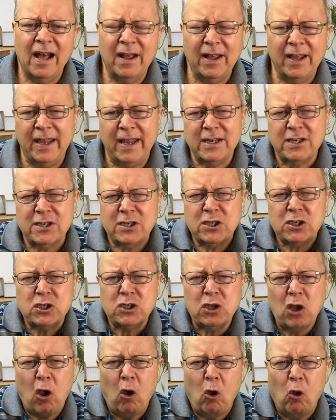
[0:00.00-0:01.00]
his
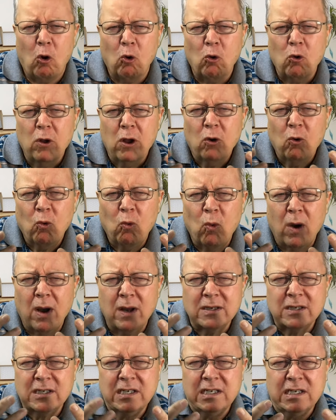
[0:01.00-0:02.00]
soul
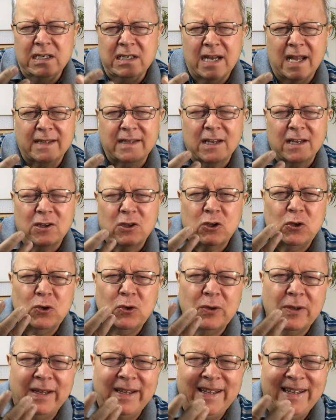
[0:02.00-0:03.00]
was knitted
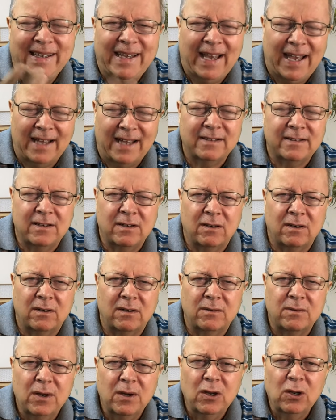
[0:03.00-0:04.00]

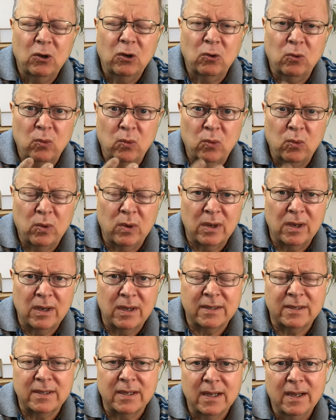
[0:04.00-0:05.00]
together
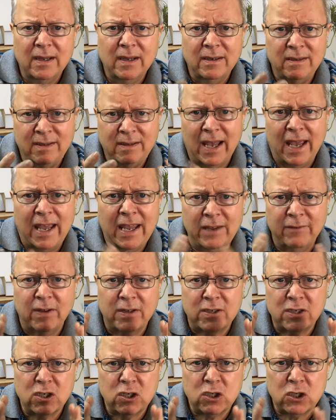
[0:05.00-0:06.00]
with
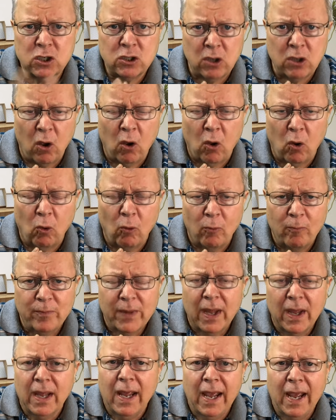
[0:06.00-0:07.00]
David's soul.
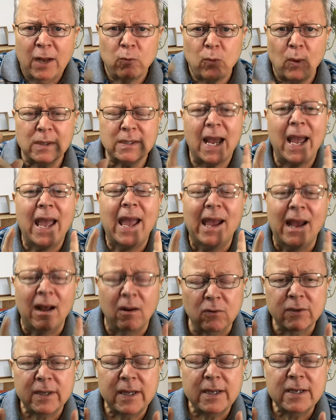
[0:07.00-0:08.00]
It was a
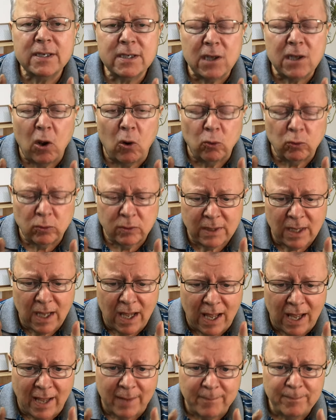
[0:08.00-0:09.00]
healthy soul
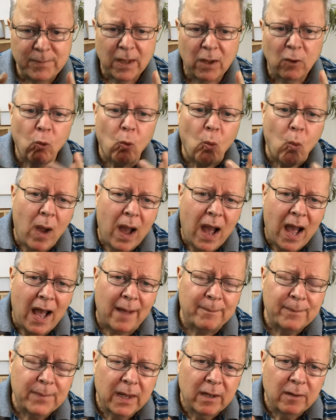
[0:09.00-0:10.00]
time.
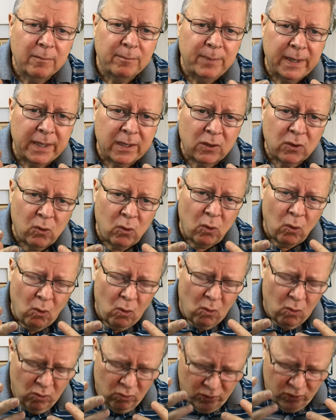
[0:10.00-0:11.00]
Why?
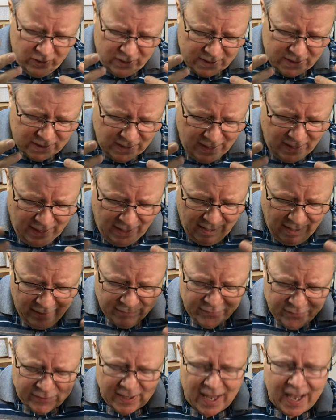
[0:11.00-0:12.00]
Because
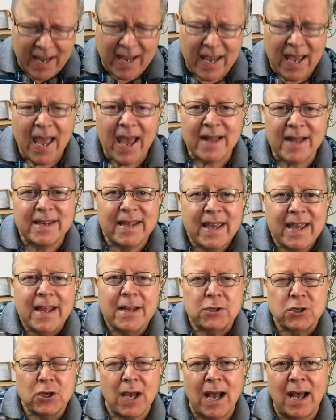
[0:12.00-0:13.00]
they had
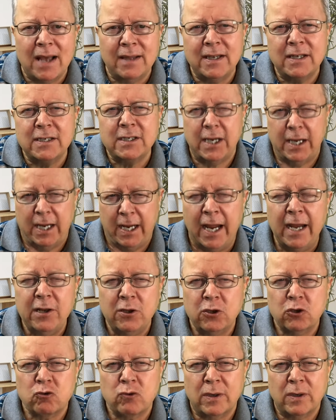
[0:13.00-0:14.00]
each other's
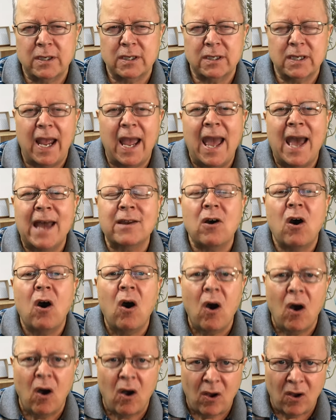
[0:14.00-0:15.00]
interest at
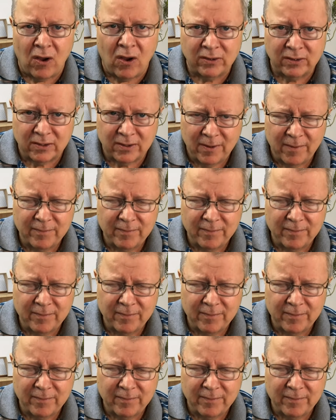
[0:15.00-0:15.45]
heart.